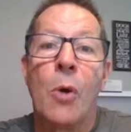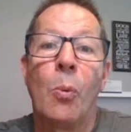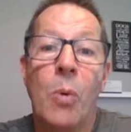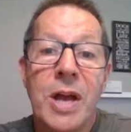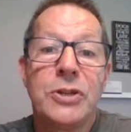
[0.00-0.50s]

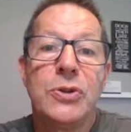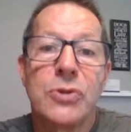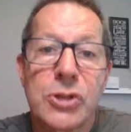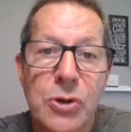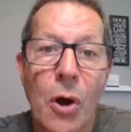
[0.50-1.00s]
When you
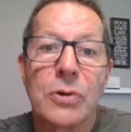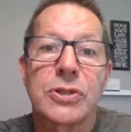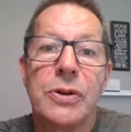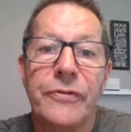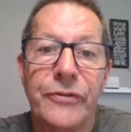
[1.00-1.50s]
start
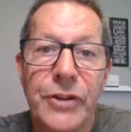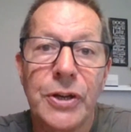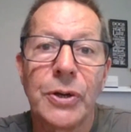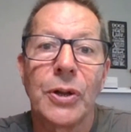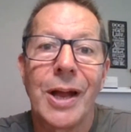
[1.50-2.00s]
to
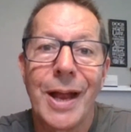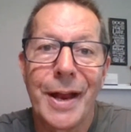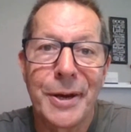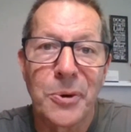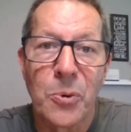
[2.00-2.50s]
feel
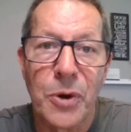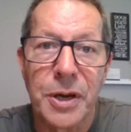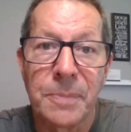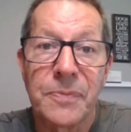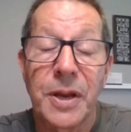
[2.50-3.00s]

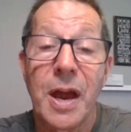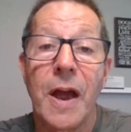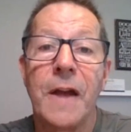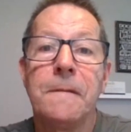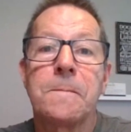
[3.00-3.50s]
angry,
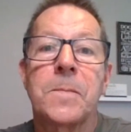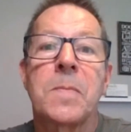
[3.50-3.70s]
okay,